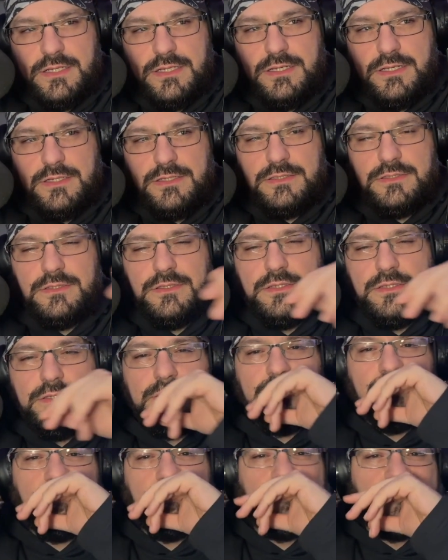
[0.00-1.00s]

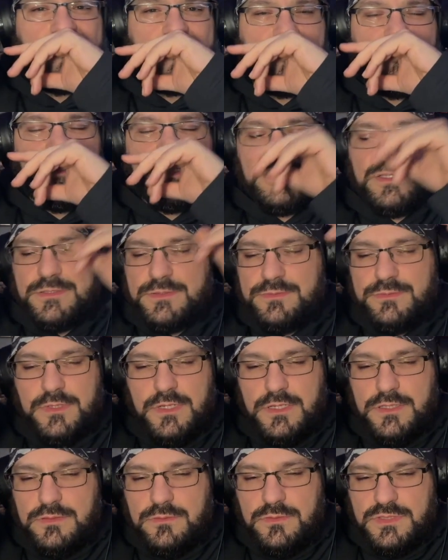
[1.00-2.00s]

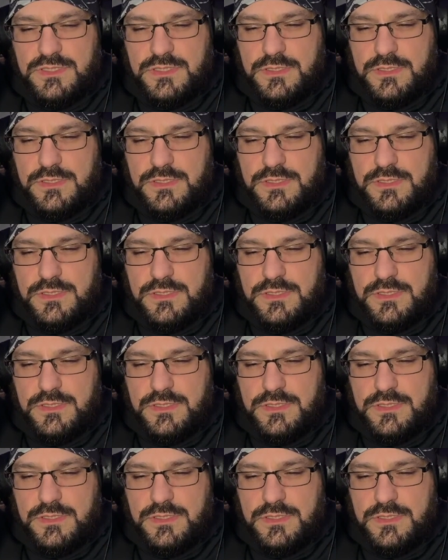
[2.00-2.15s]
what